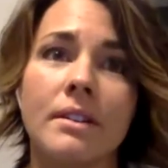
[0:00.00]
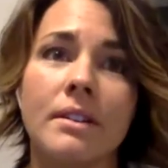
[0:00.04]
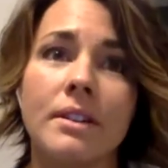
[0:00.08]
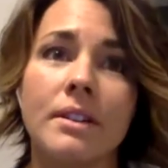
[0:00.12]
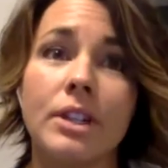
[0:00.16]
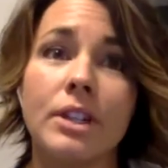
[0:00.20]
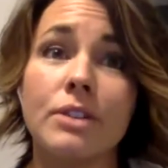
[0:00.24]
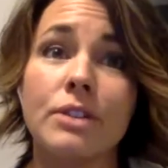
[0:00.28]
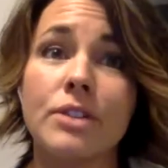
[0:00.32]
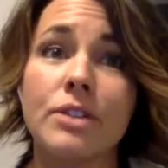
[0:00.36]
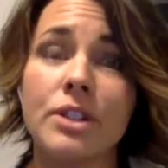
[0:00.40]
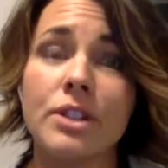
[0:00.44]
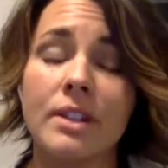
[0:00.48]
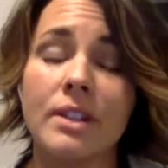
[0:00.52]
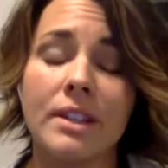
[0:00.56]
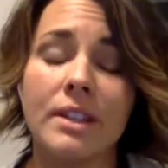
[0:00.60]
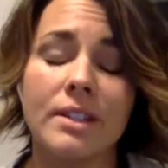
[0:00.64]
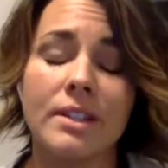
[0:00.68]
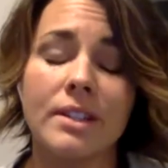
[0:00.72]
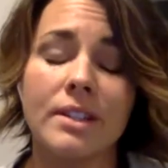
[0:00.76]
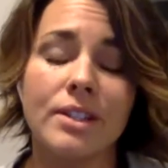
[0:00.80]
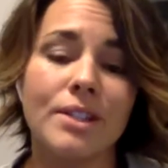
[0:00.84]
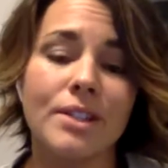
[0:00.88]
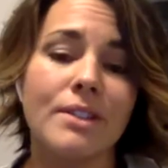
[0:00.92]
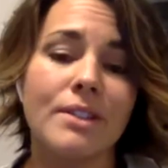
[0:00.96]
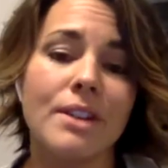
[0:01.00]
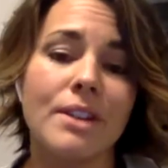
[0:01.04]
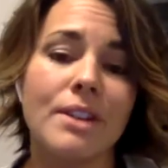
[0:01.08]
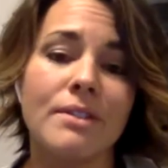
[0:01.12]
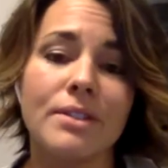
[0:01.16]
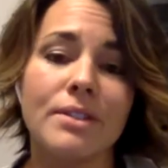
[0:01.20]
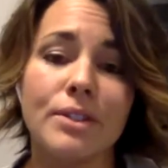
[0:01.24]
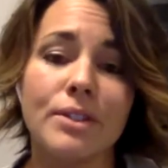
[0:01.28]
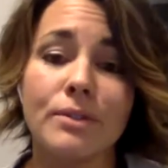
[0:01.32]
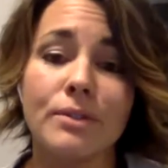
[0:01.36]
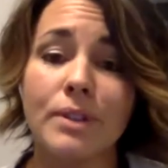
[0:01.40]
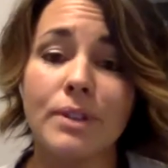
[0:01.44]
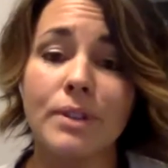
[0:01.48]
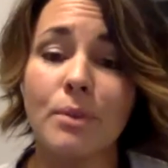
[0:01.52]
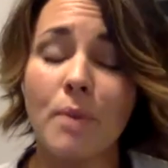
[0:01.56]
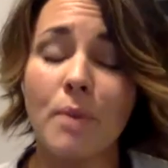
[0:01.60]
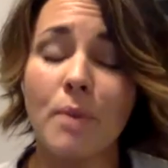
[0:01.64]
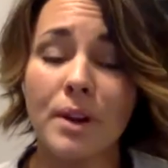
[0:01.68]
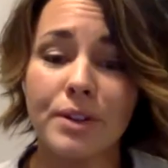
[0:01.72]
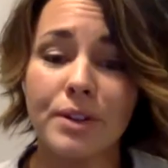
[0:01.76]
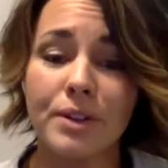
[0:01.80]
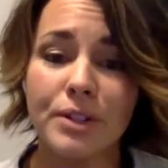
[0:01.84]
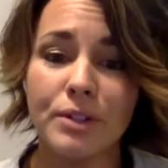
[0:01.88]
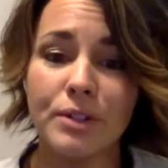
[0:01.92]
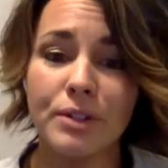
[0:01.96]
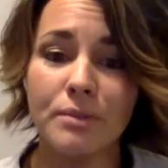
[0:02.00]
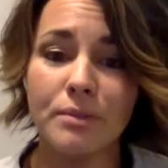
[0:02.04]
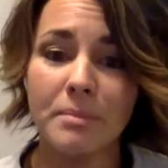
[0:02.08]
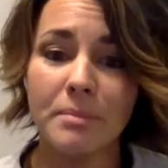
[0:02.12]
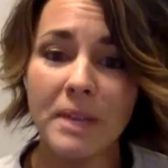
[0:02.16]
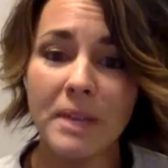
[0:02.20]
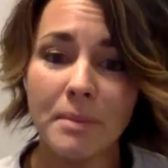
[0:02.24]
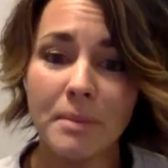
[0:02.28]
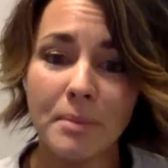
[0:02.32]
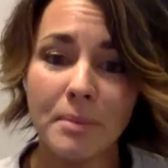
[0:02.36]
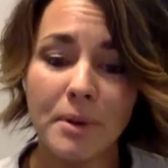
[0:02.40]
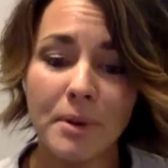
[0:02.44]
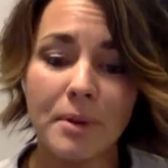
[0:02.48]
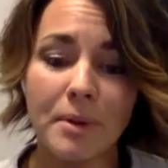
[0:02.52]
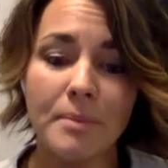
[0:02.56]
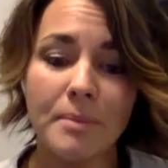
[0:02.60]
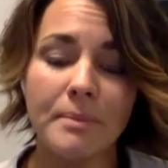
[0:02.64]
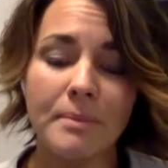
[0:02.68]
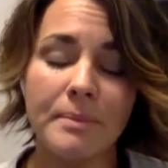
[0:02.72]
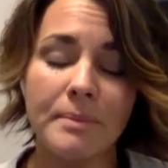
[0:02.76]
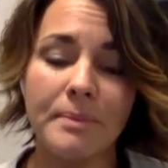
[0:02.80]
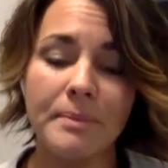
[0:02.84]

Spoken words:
Usually at the studio, there's only 1 or 2 people.